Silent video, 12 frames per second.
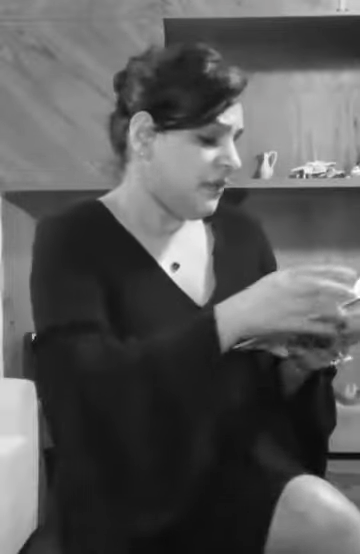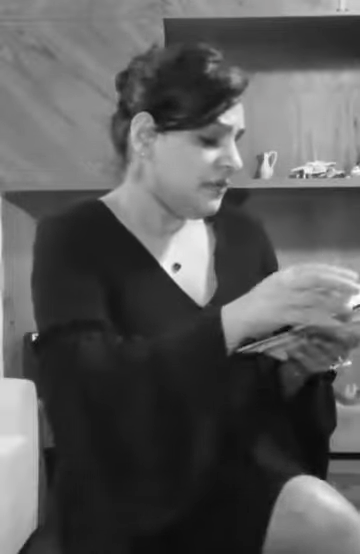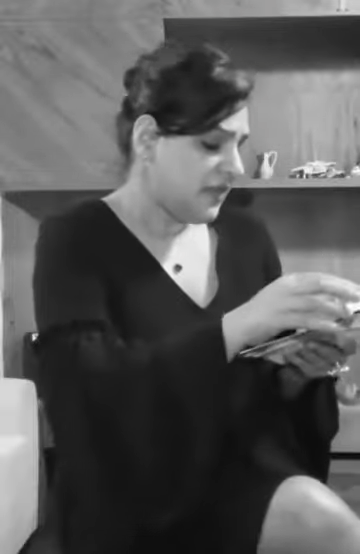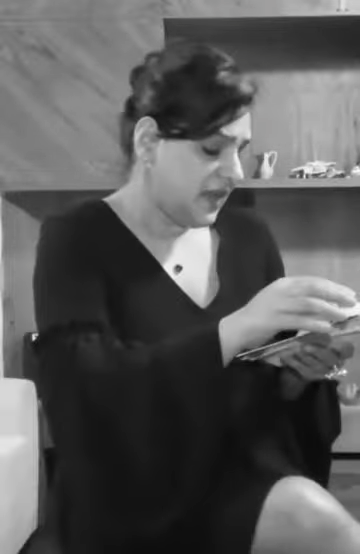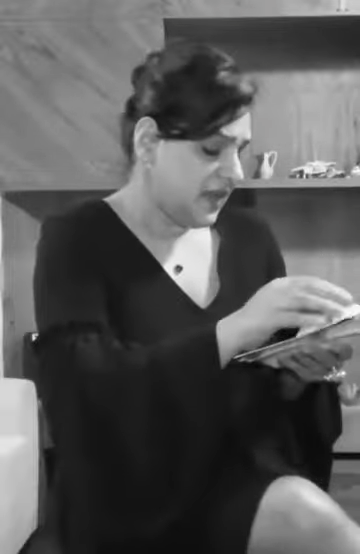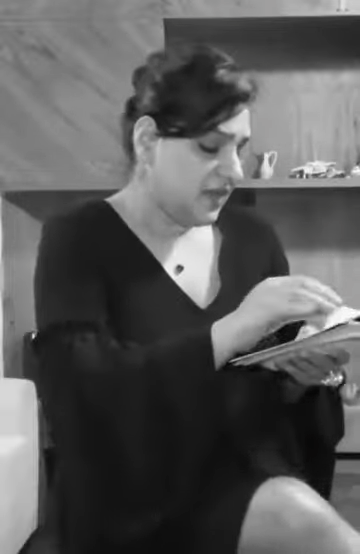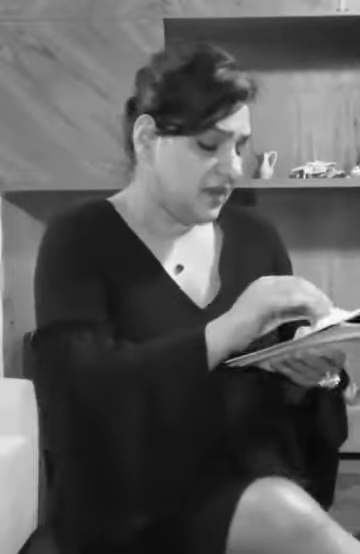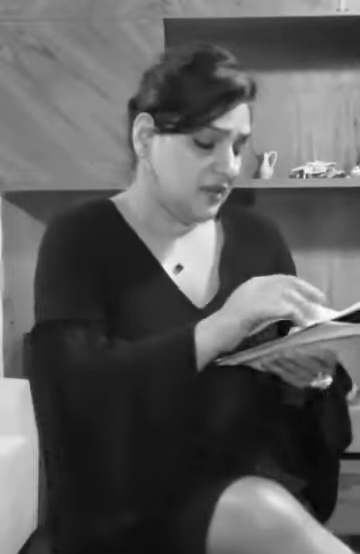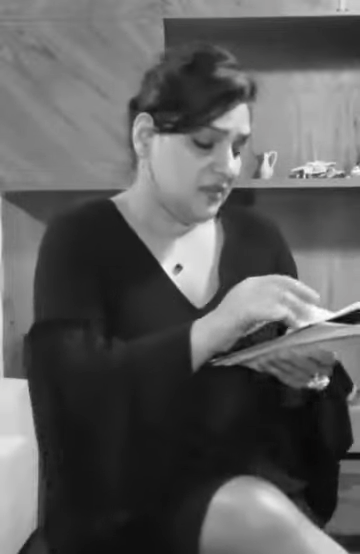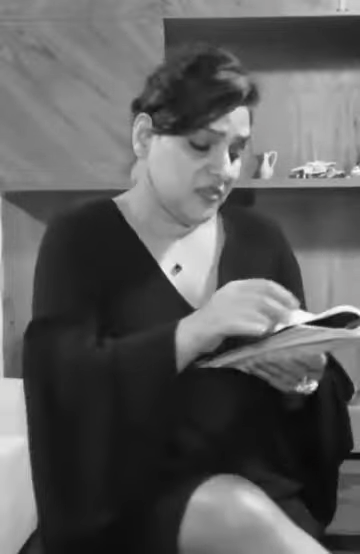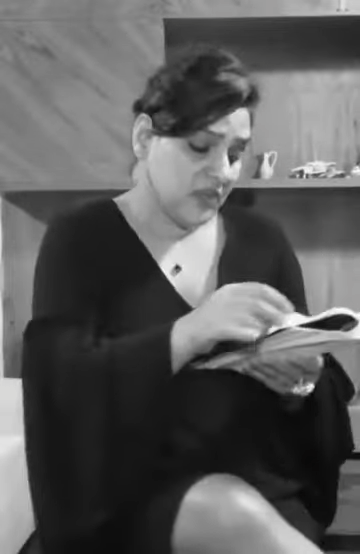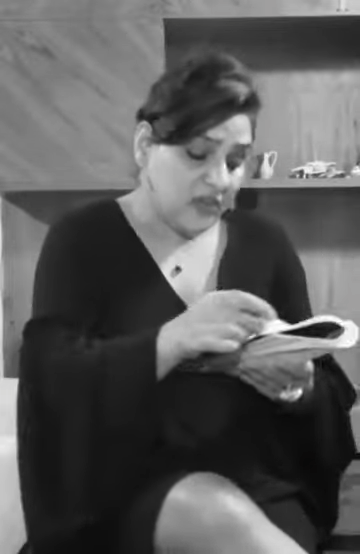The
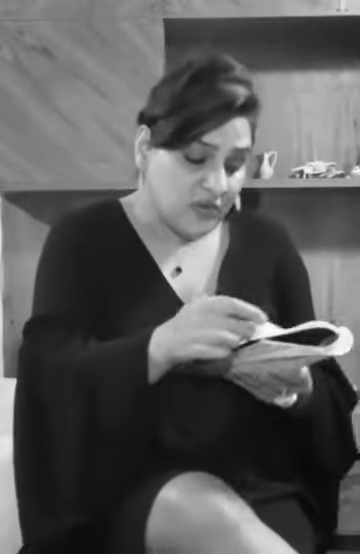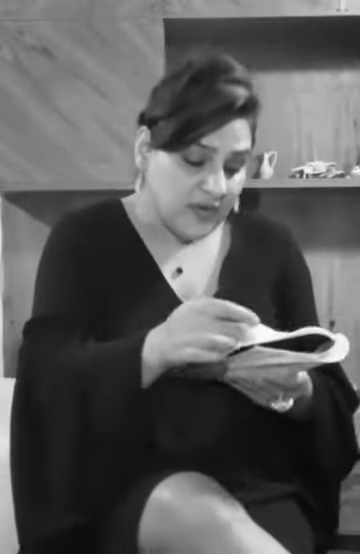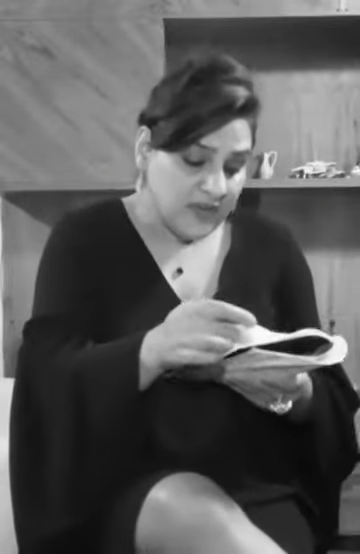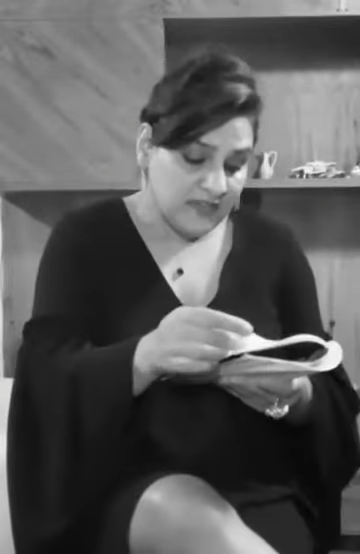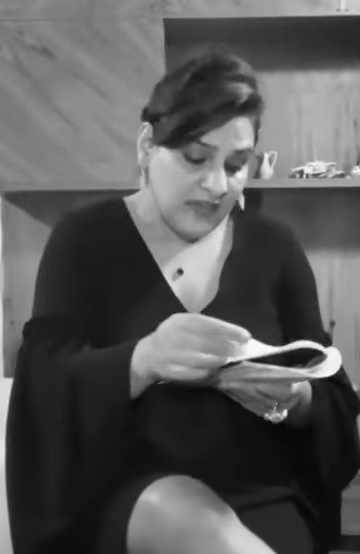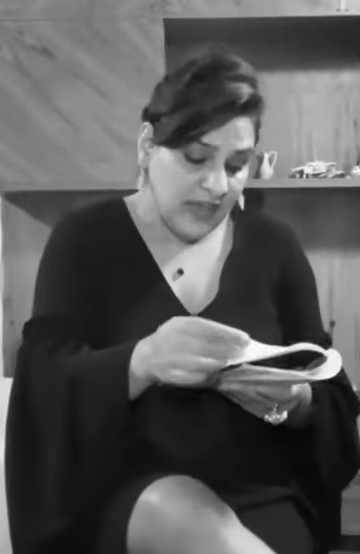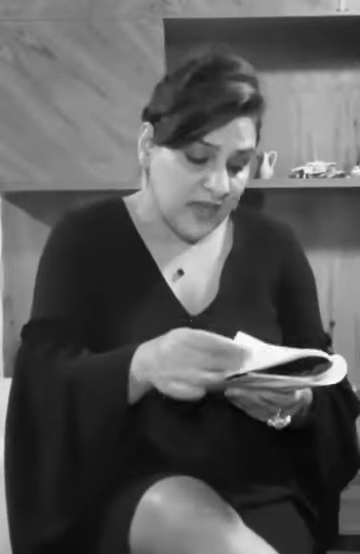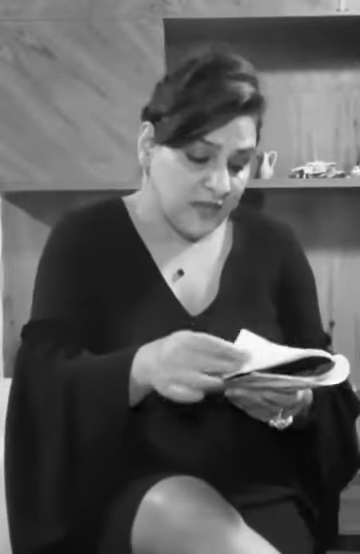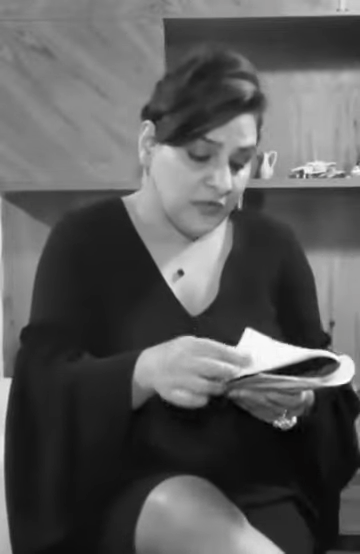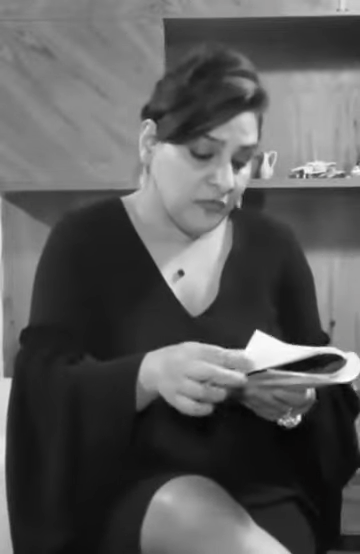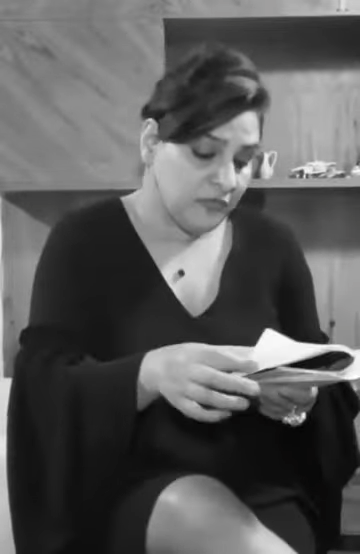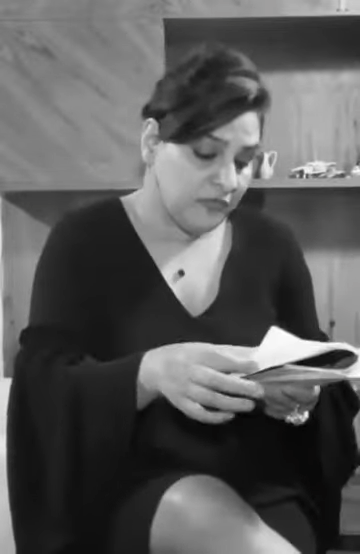Tigris
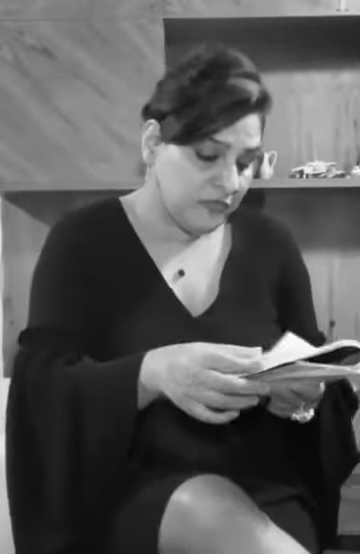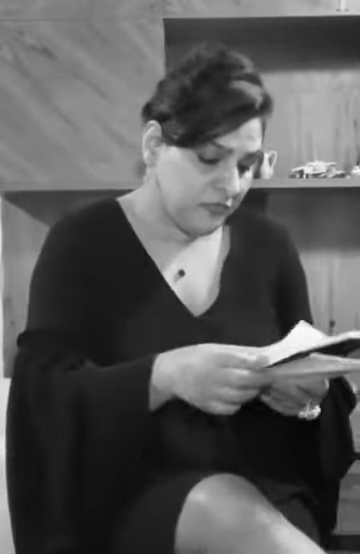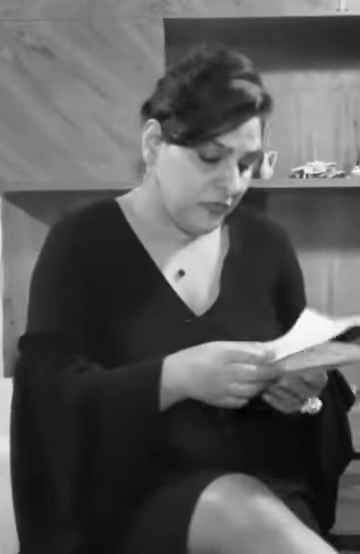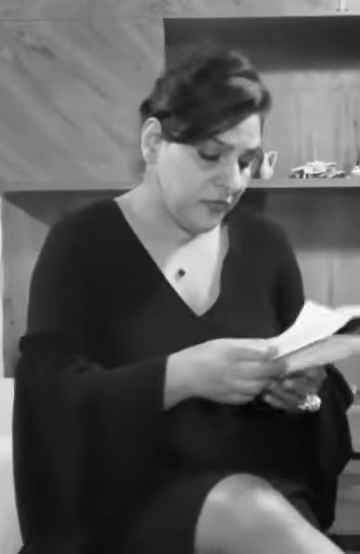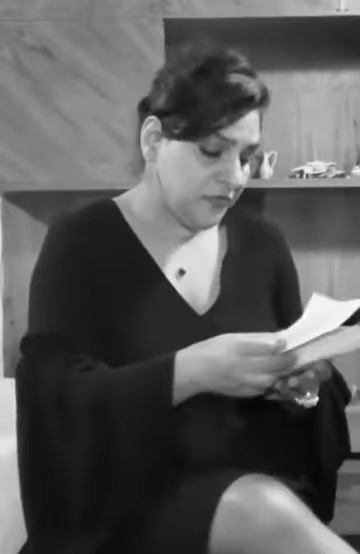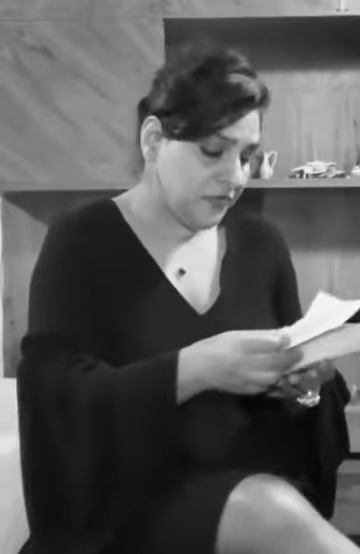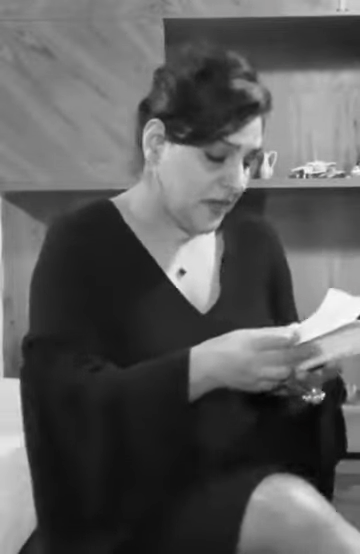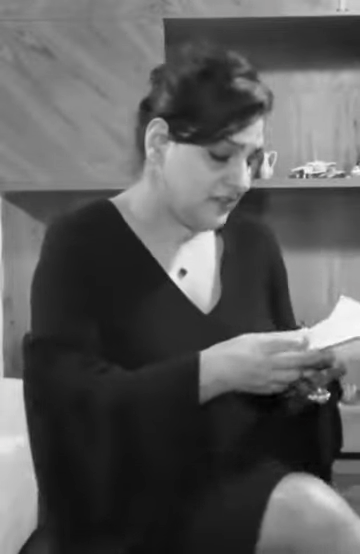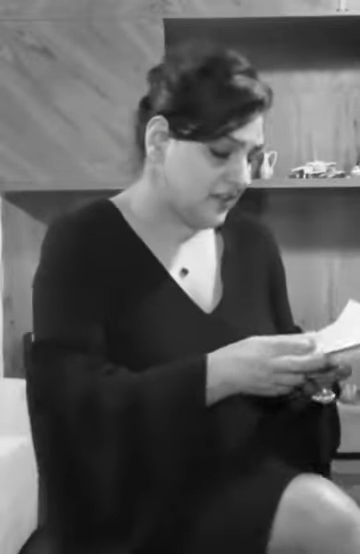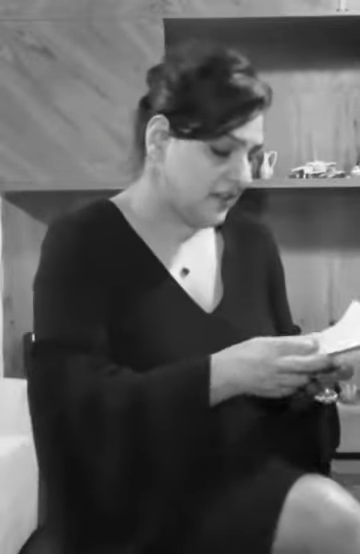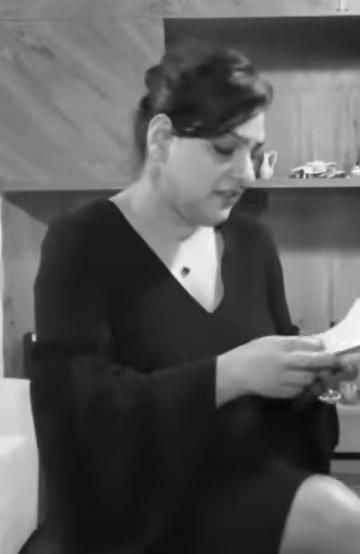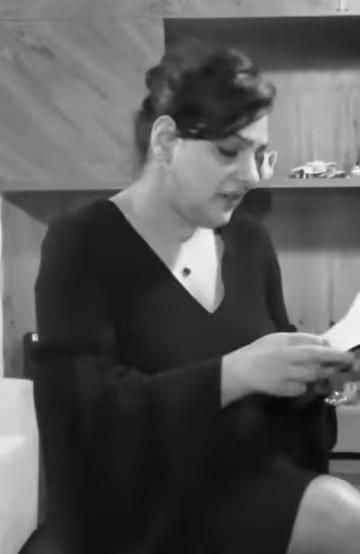and
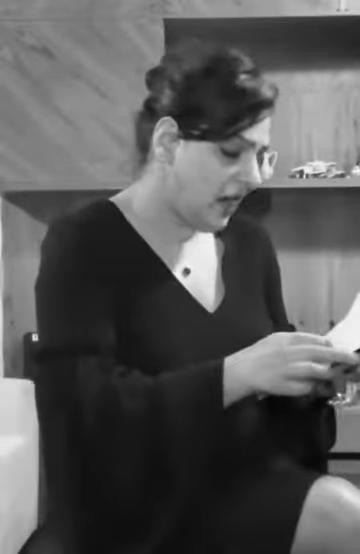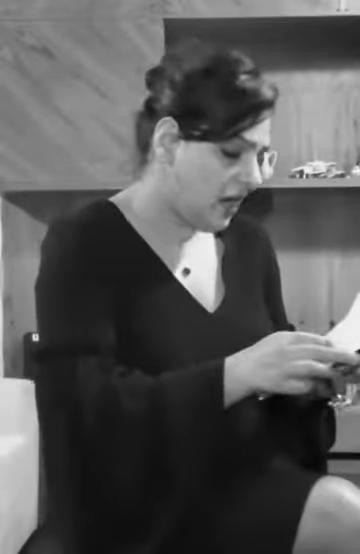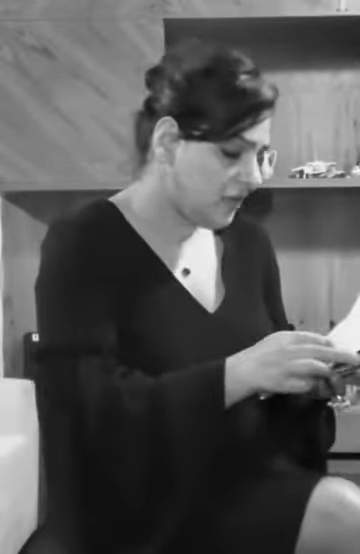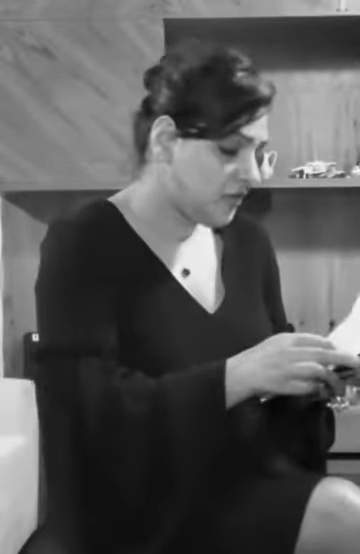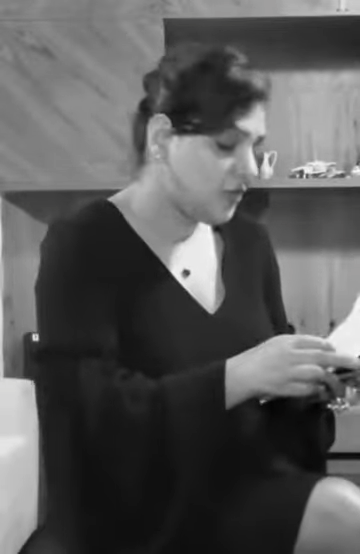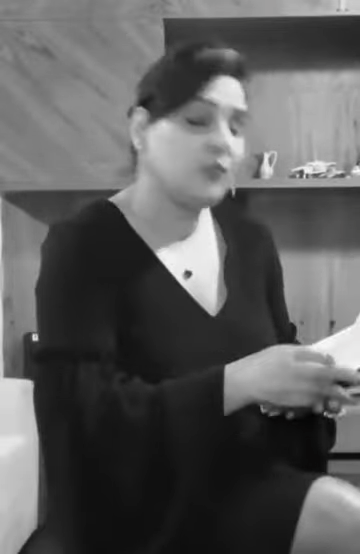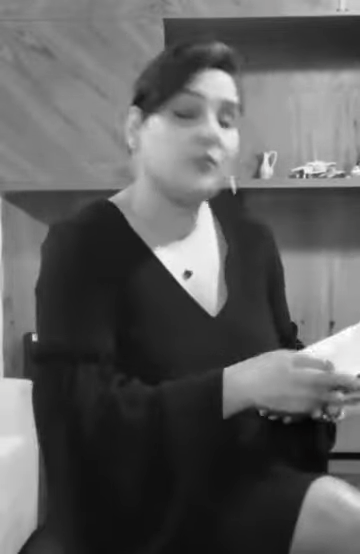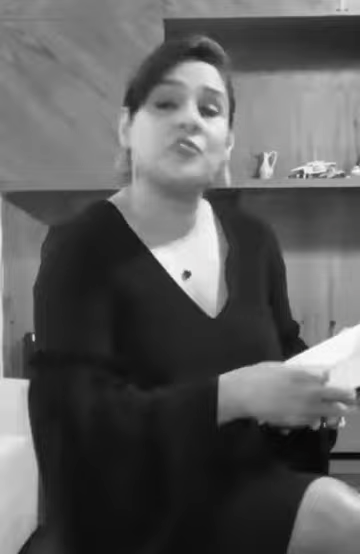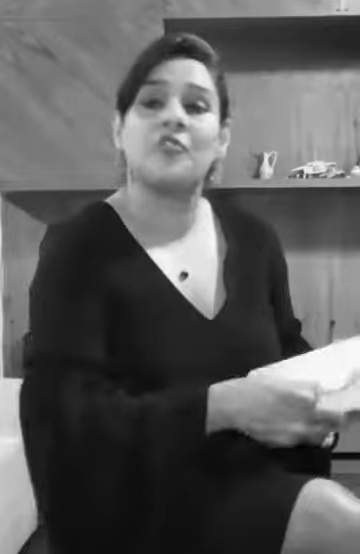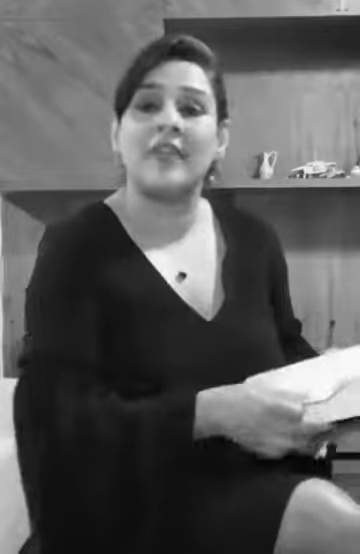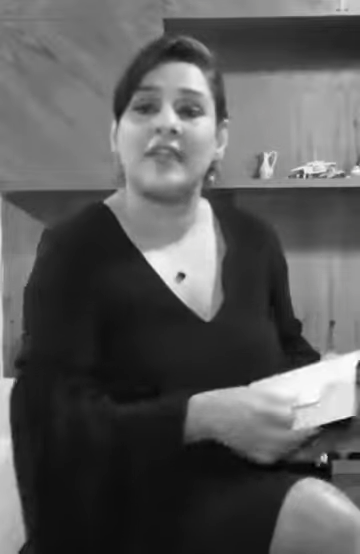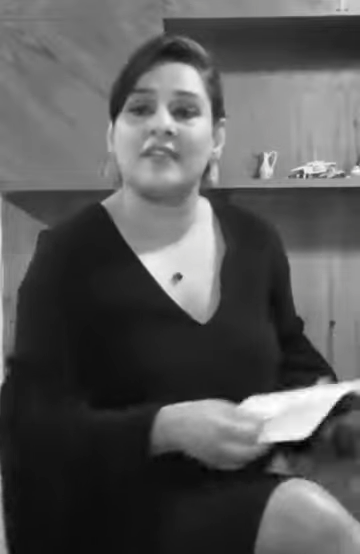Euphrates are two
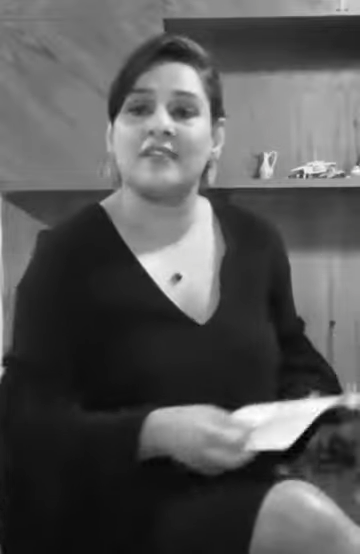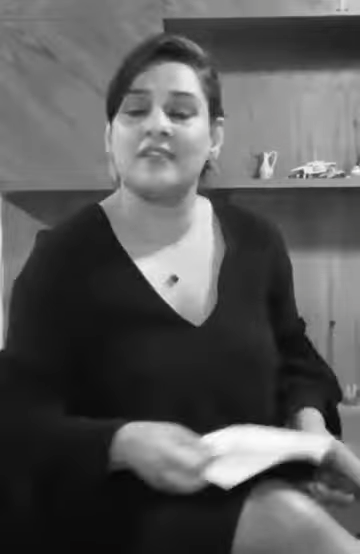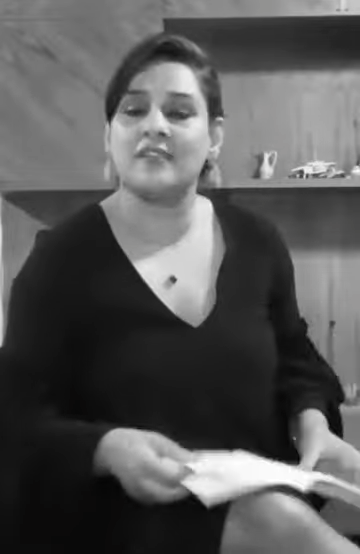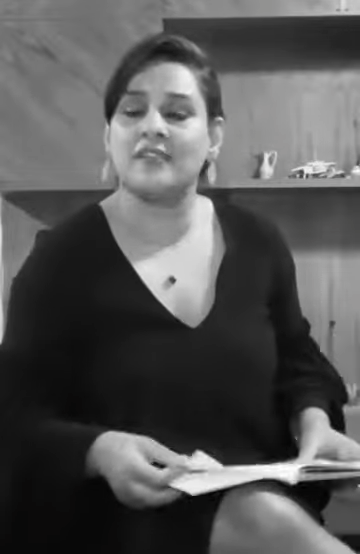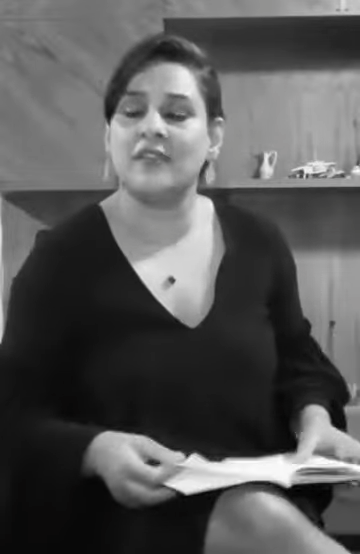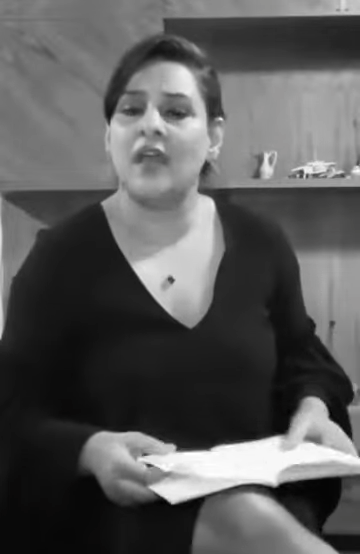strings.